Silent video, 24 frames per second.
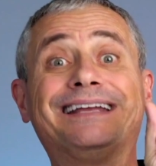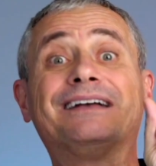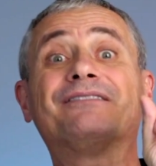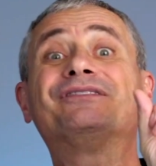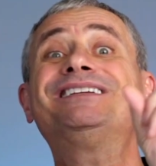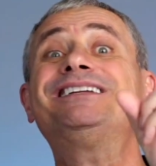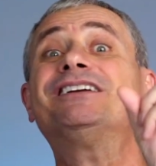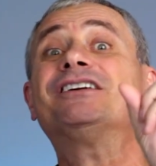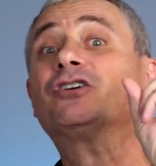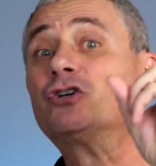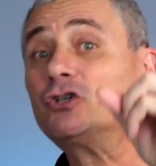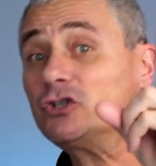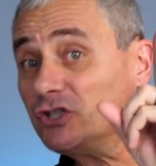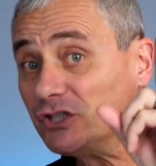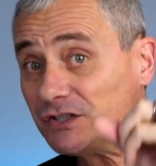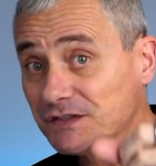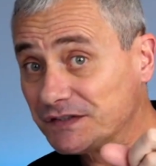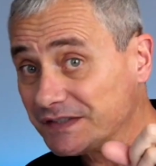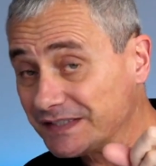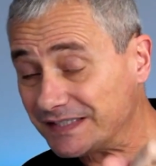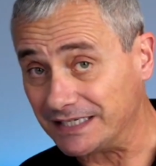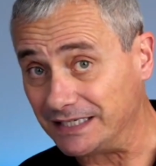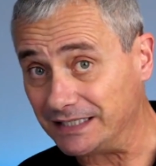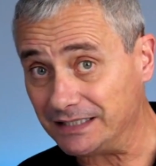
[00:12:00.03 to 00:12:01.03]
they have the
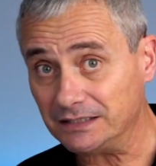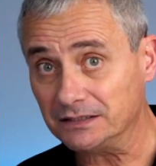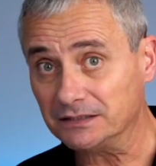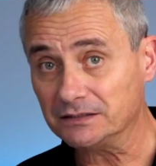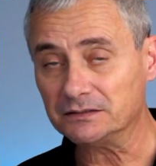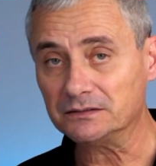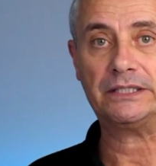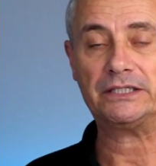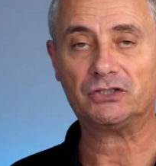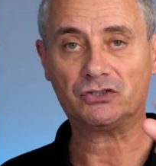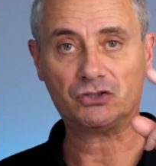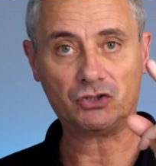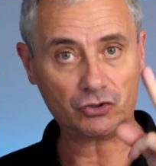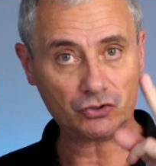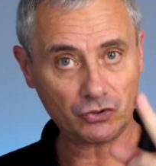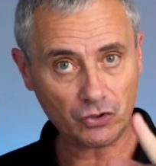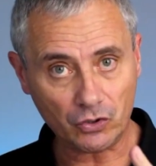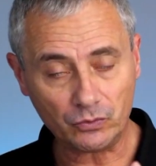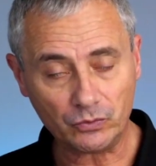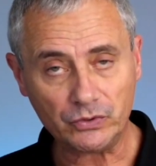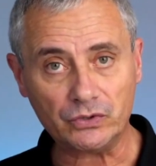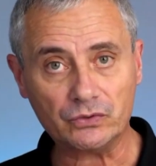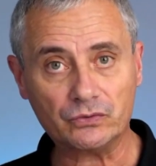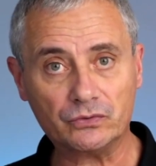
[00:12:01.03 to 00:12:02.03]
urgency, they just don't
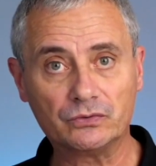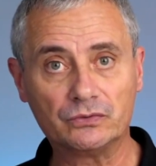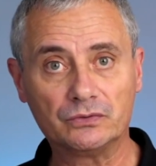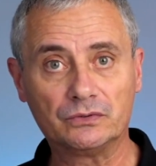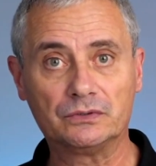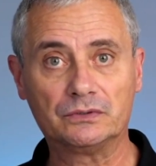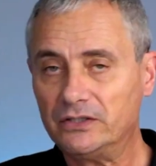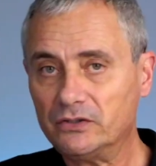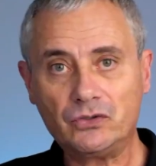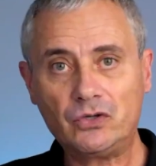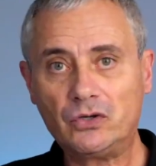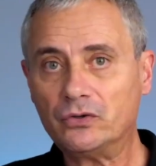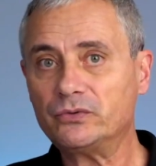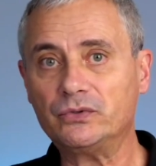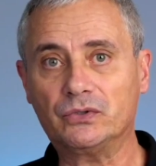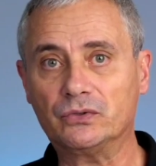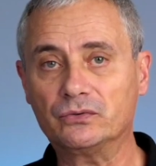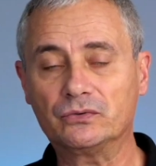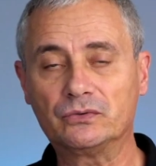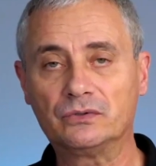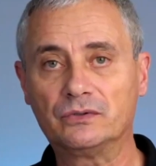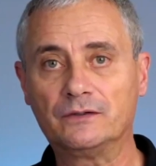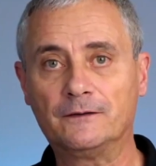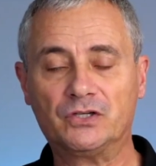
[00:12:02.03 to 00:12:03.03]
know you. They don't know
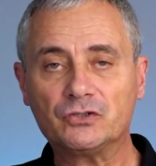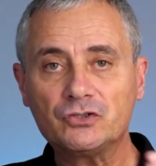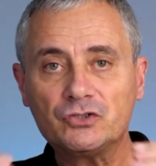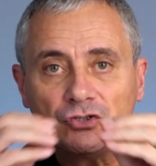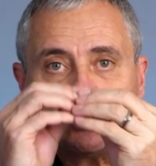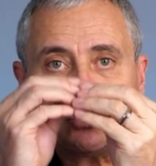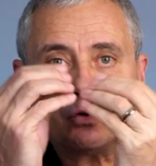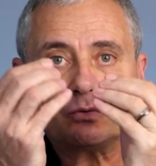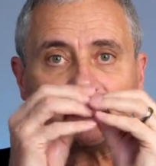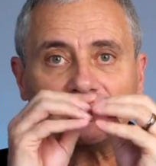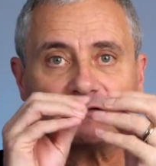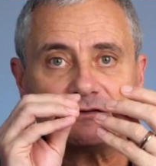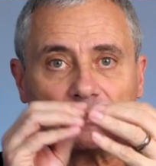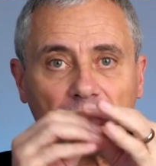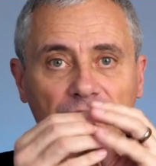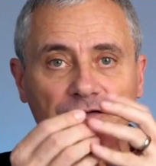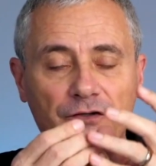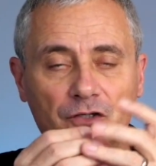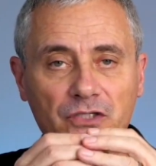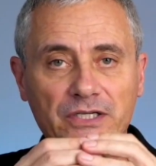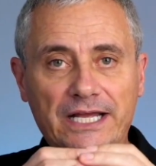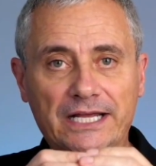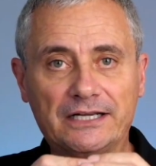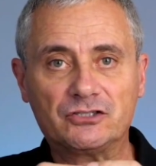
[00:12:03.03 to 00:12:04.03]
you. There is no level
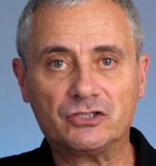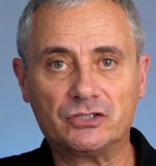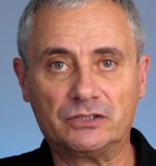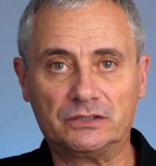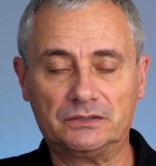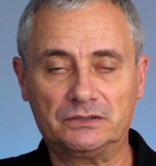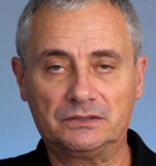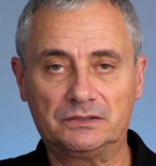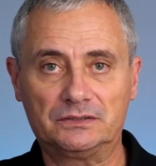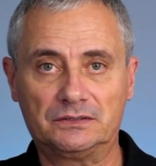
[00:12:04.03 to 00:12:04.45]
of connection.